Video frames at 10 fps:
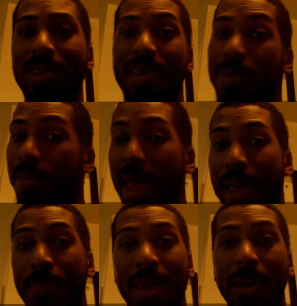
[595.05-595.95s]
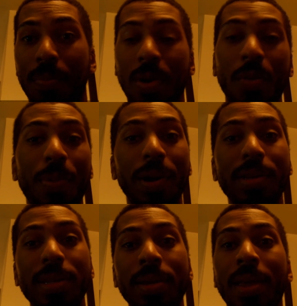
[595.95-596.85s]
It's just, hey, being a broke
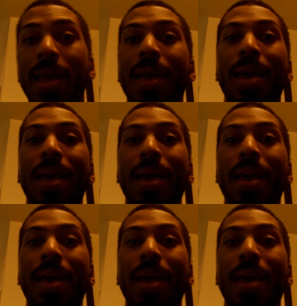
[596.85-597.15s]
person,